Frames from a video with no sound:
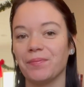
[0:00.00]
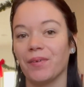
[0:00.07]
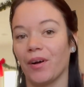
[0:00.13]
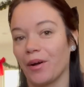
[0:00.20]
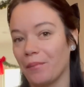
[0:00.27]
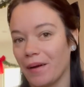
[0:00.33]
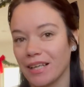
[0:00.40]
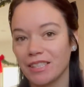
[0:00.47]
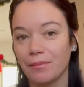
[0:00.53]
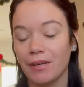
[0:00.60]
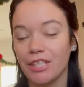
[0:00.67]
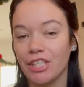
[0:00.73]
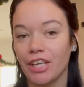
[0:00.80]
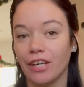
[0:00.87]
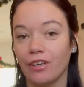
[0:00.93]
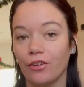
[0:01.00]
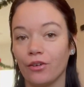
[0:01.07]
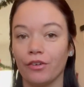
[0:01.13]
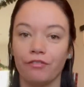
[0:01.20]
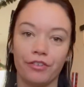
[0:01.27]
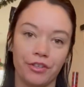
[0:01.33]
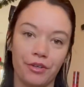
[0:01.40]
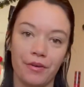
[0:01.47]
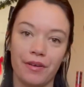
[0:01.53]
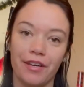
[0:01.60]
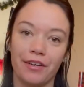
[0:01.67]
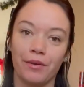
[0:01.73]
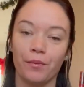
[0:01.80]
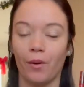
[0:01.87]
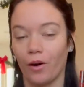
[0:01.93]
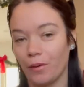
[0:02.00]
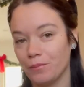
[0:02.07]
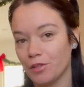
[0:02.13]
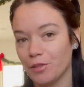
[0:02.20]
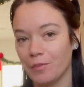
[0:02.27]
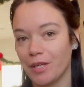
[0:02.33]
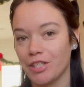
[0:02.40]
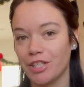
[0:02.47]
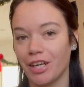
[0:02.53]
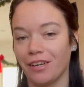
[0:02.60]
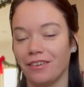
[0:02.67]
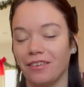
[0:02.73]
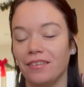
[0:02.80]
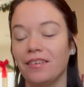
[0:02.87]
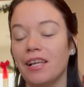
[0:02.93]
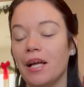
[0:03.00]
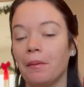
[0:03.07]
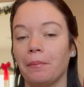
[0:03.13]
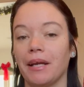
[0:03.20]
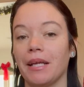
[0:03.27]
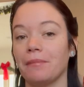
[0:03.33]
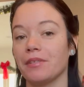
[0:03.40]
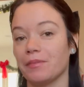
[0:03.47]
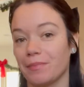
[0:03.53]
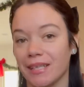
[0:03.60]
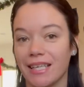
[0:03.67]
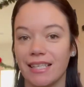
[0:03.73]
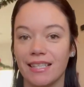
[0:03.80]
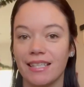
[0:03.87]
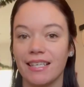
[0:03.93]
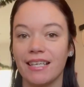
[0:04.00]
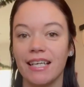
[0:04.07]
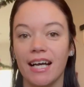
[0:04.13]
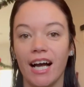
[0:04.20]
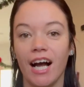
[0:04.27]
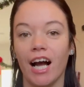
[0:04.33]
welcome back to my channel. If you're new here, welcome to my channel. My name is Mackenzie.